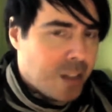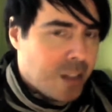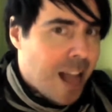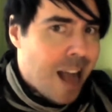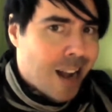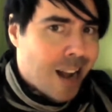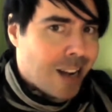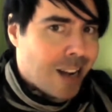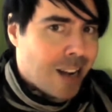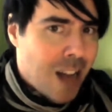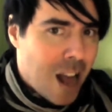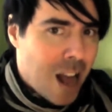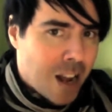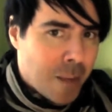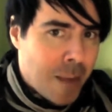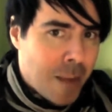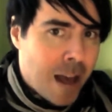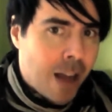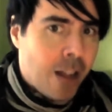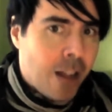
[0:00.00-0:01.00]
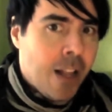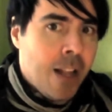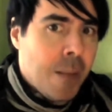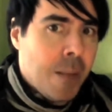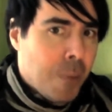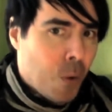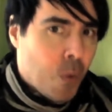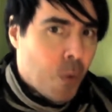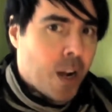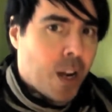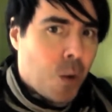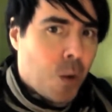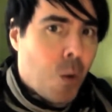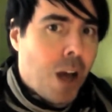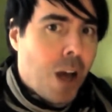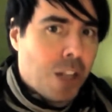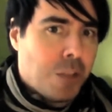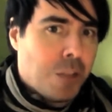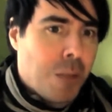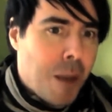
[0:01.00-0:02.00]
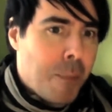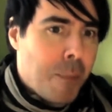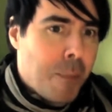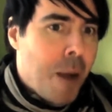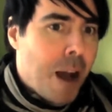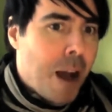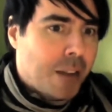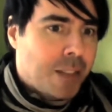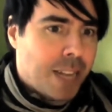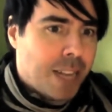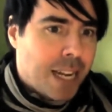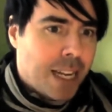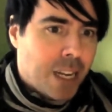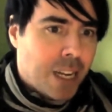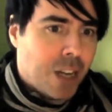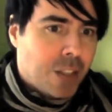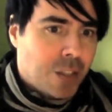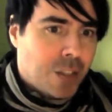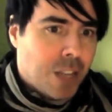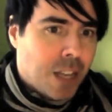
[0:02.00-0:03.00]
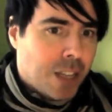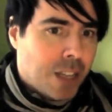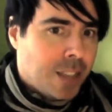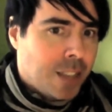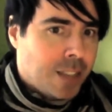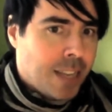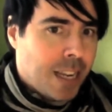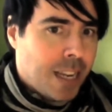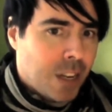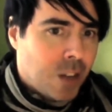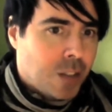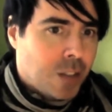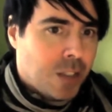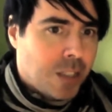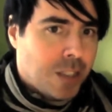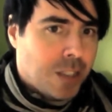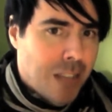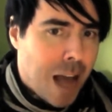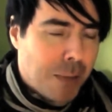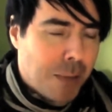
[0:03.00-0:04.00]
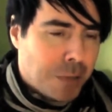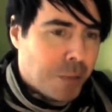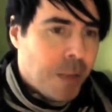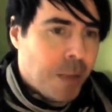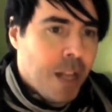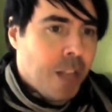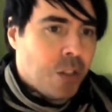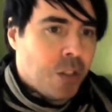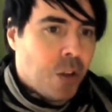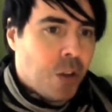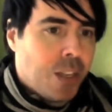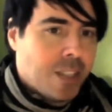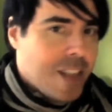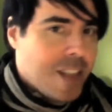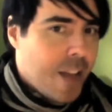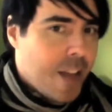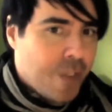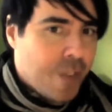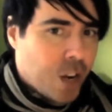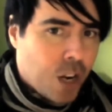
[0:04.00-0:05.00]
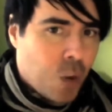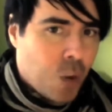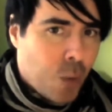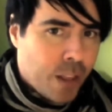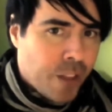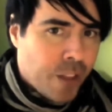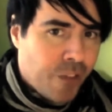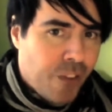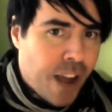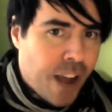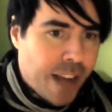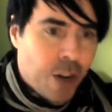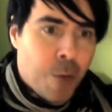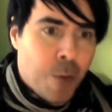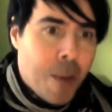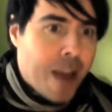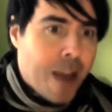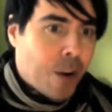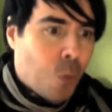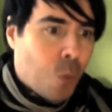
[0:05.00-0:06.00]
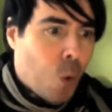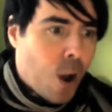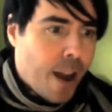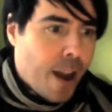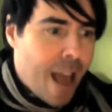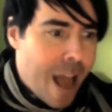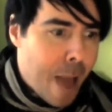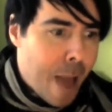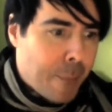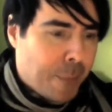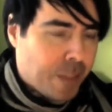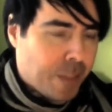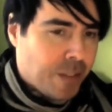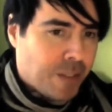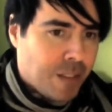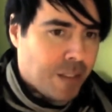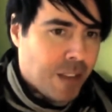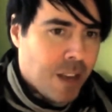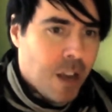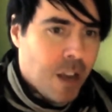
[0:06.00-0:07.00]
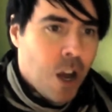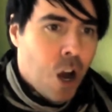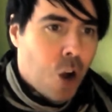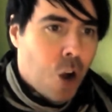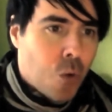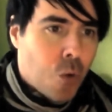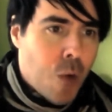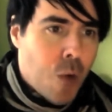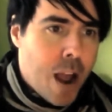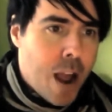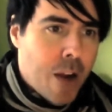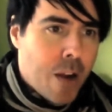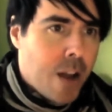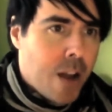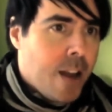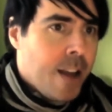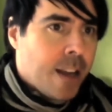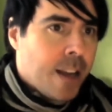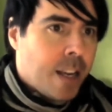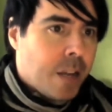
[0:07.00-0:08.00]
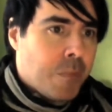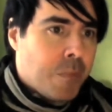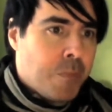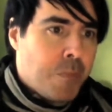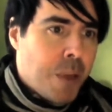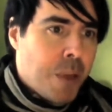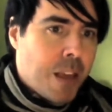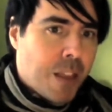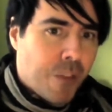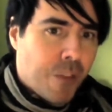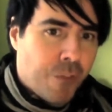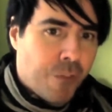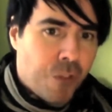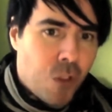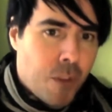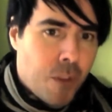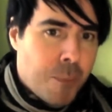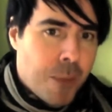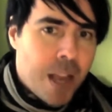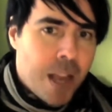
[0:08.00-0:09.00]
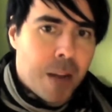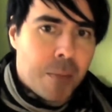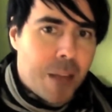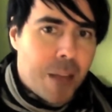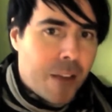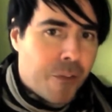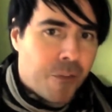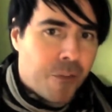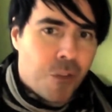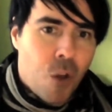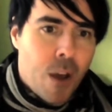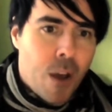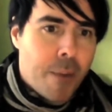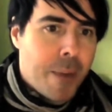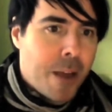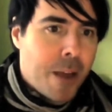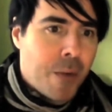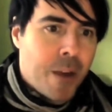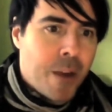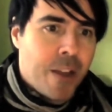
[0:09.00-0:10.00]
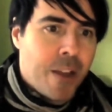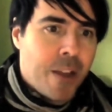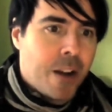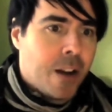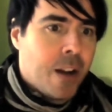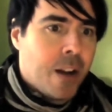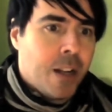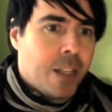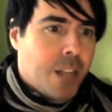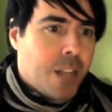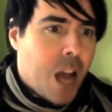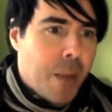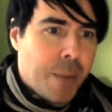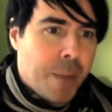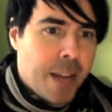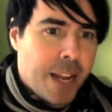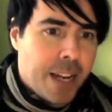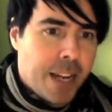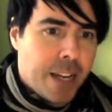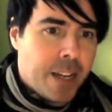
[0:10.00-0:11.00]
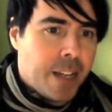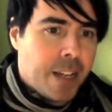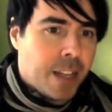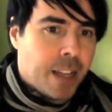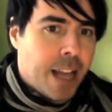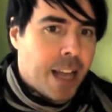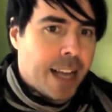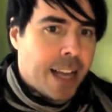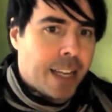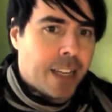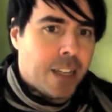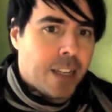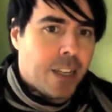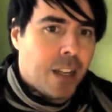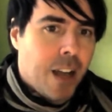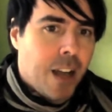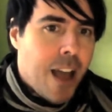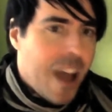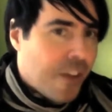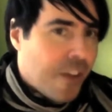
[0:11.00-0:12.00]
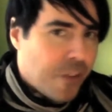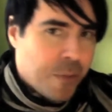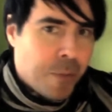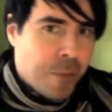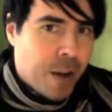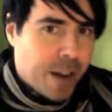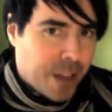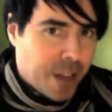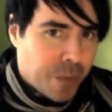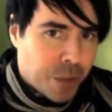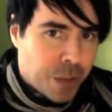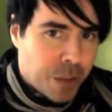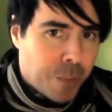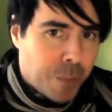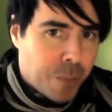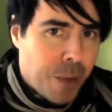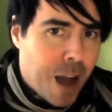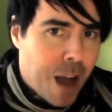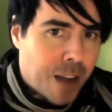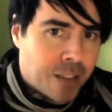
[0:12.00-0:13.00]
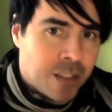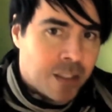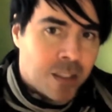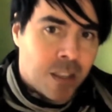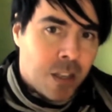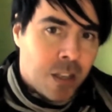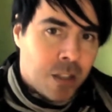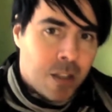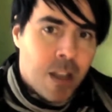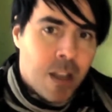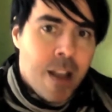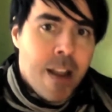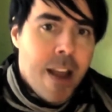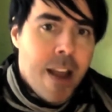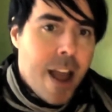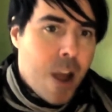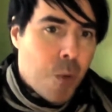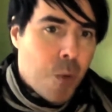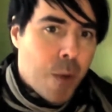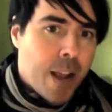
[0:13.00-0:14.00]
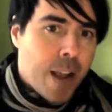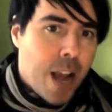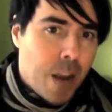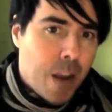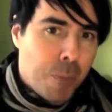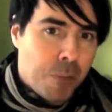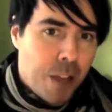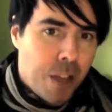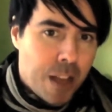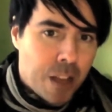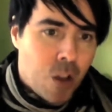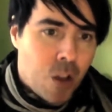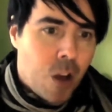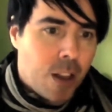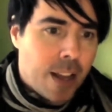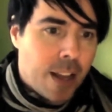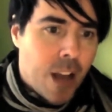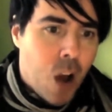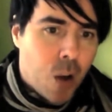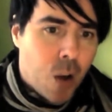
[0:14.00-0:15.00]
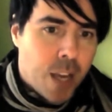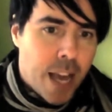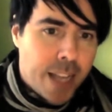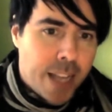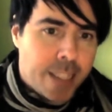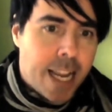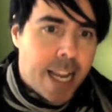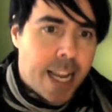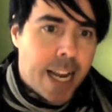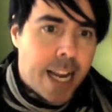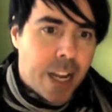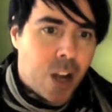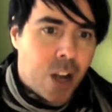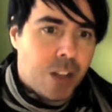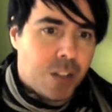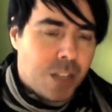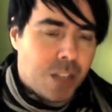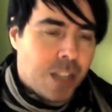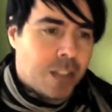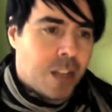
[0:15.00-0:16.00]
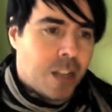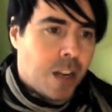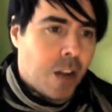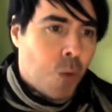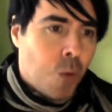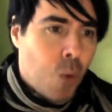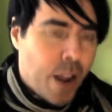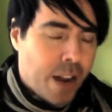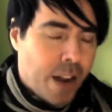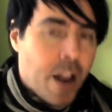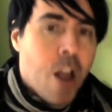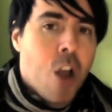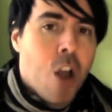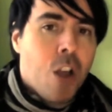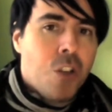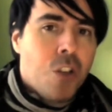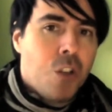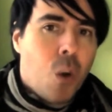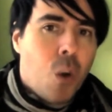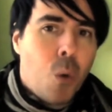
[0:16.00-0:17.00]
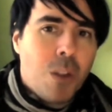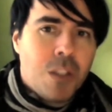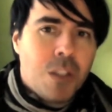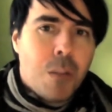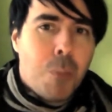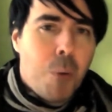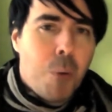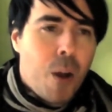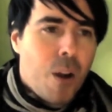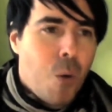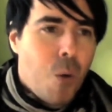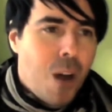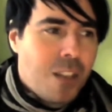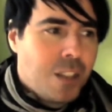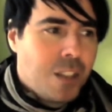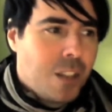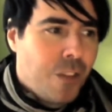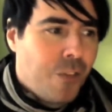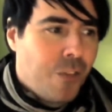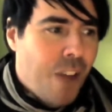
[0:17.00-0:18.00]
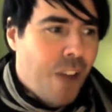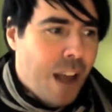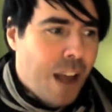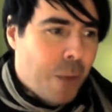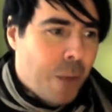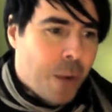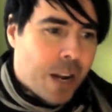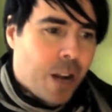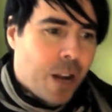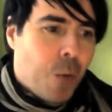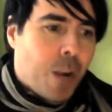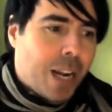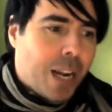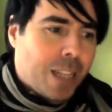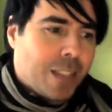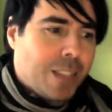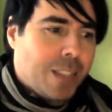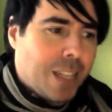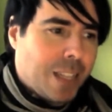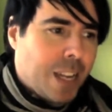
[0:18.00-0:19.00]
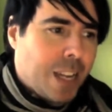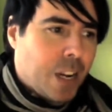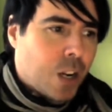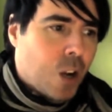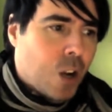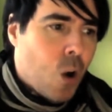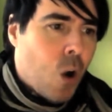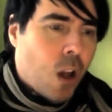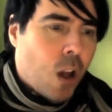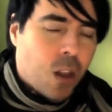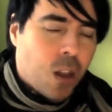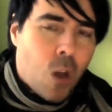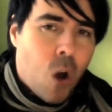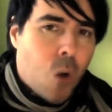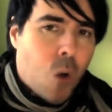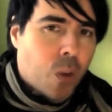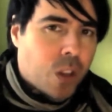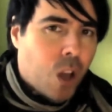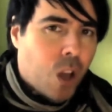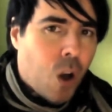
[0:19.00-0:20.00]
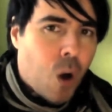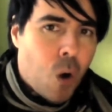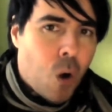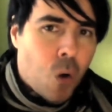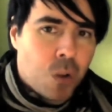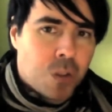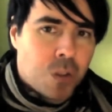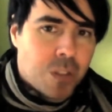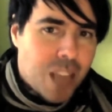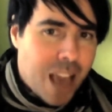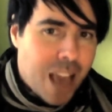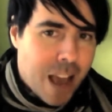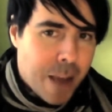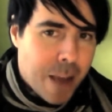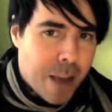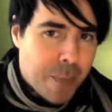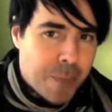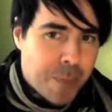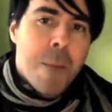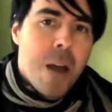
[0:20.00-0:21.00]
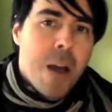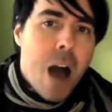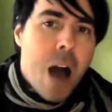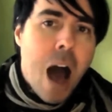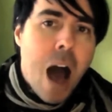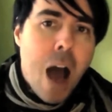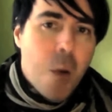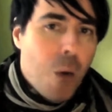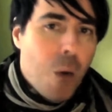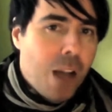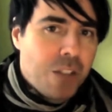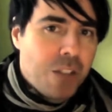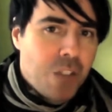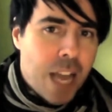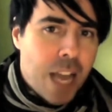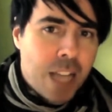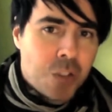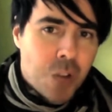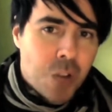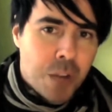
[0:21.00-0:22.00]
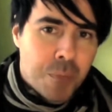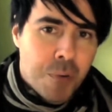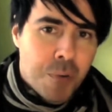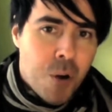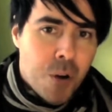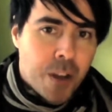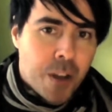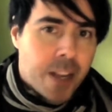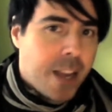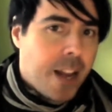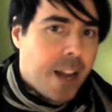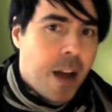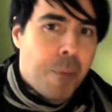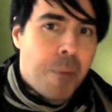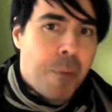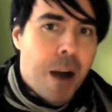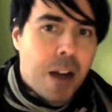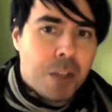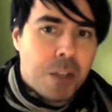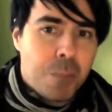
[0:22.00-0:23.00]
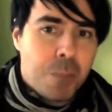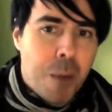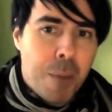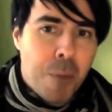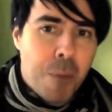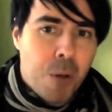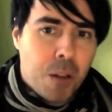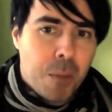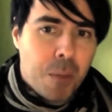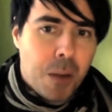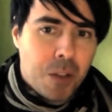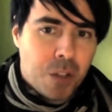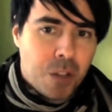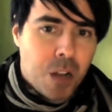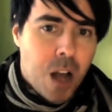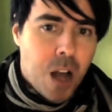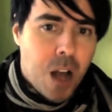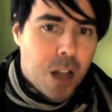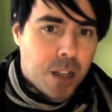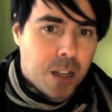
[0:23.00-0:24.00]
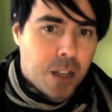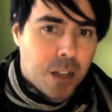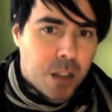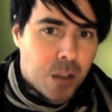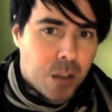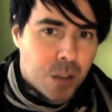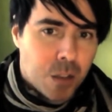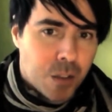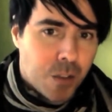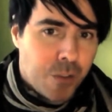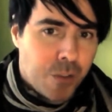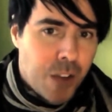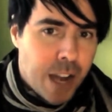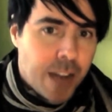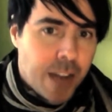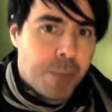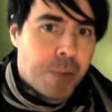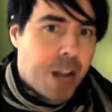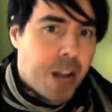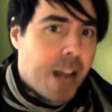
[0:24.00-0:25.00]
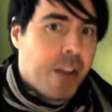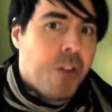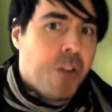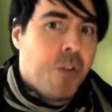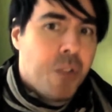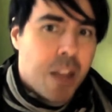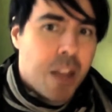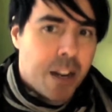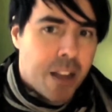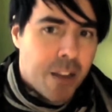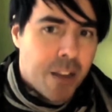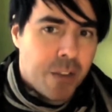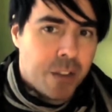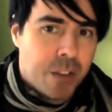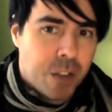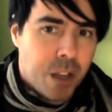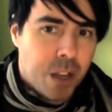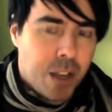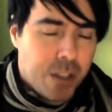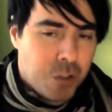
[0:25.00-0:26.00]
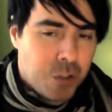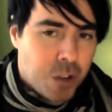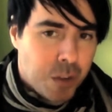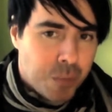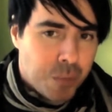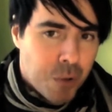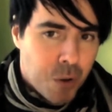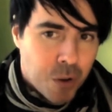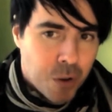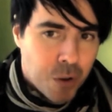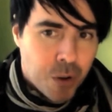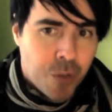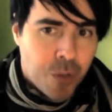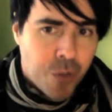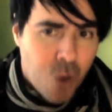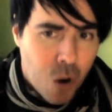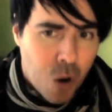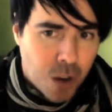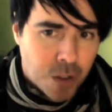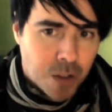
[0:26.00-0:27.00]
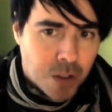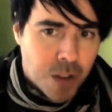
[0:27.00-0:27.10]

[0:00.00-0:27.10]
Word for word: going to knock him out, but we're going to watch him outbox Danny Garcia unless Danny Garcia stops him, so he's never going to win the fight, no matter what happens. Herrera could be the, beat him like Floyd Mayweather dominated like everybody with the boxing skills, and we got to play along like, okay, Danny Garcia is going to win. So what's the point of watching the fight? We're going we're going to sit there and go along with the whole scam. I watched Adrian Broner get outboxed by Polimaginali in a closer fight, but I knew they'd give it to Adrian Broner, of course.